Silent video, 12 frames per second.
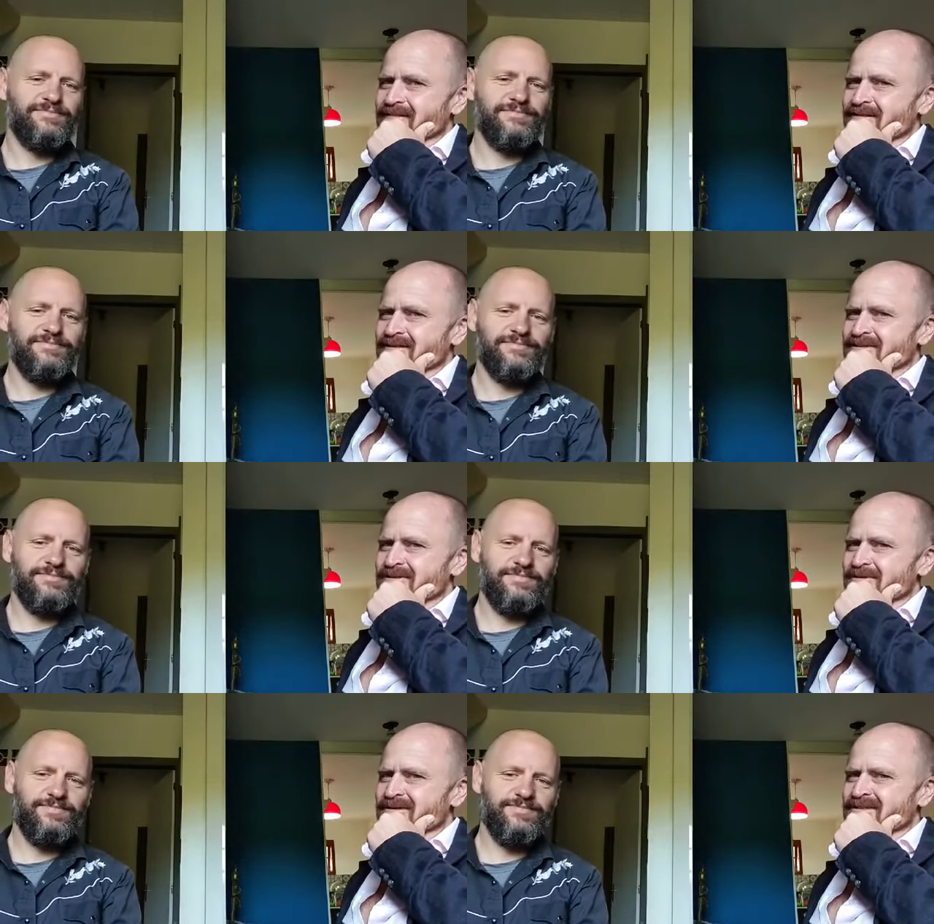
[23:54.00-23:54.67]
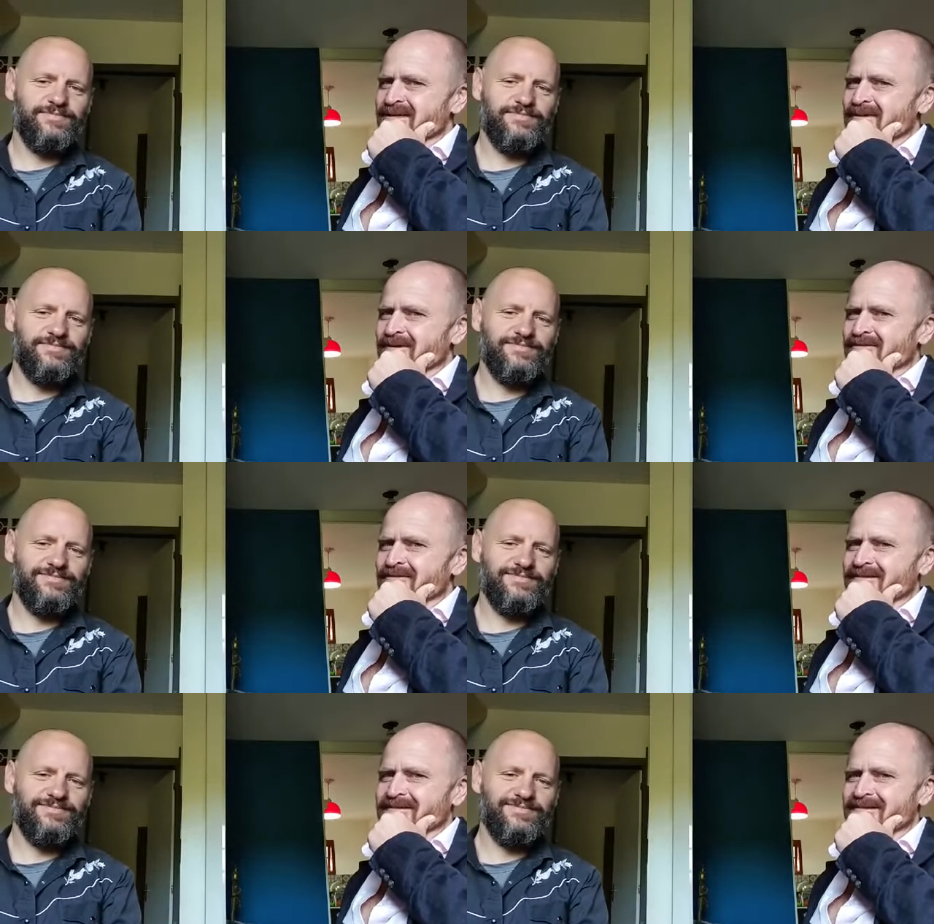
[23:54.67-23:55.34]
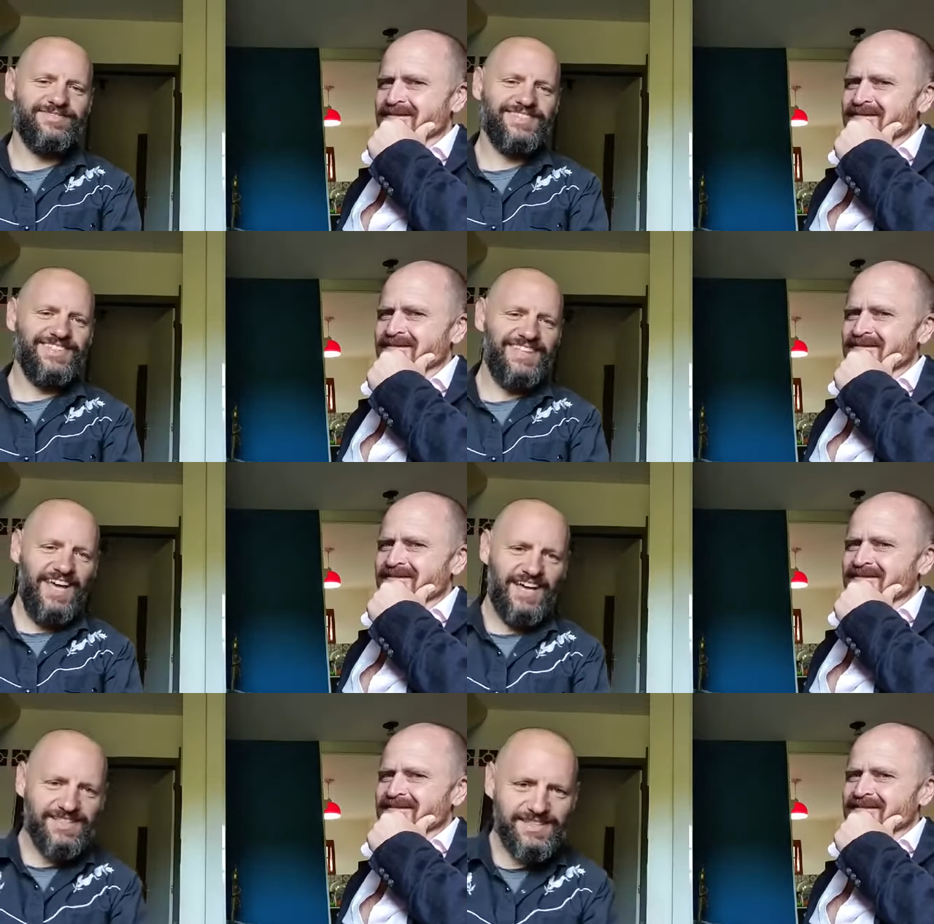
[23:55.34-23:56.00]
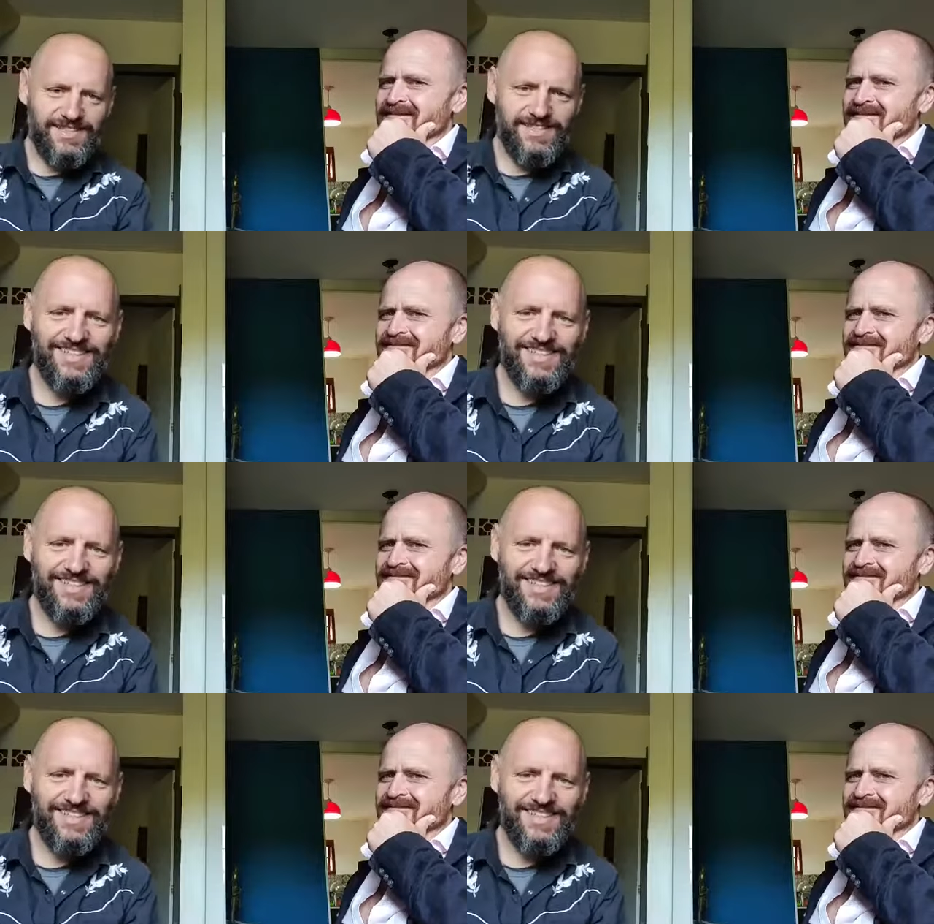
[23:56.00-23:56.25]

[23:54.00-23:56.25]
Speaker 1: Is story time over? Yes.